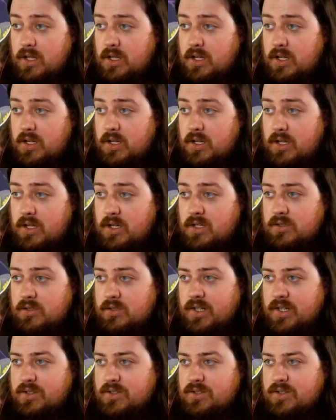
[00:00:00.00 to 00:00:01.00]
I don't
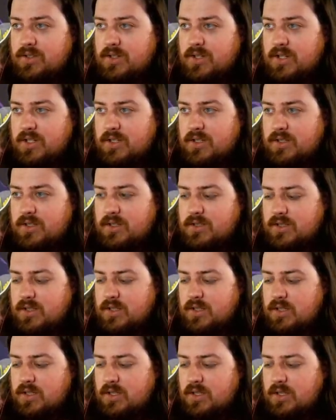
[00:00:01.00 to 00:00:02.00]
guess not.
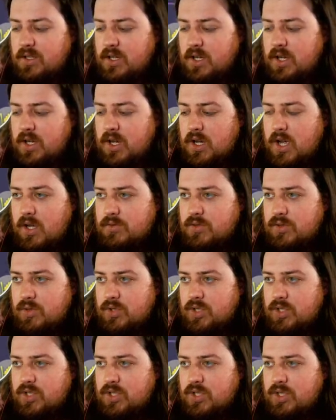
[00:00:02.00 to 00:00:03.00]
I'm just gonna
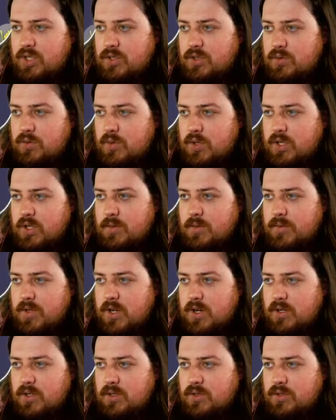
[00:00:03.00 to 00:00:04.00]
walk up
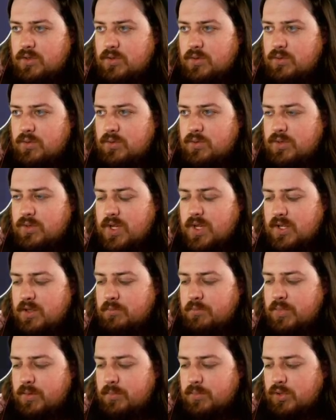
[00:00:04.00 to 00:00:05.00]
there. Who's got the
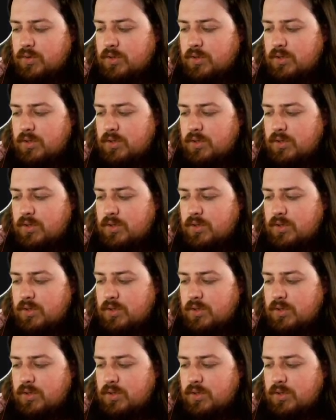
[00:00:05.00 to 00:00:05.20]
Bibberl?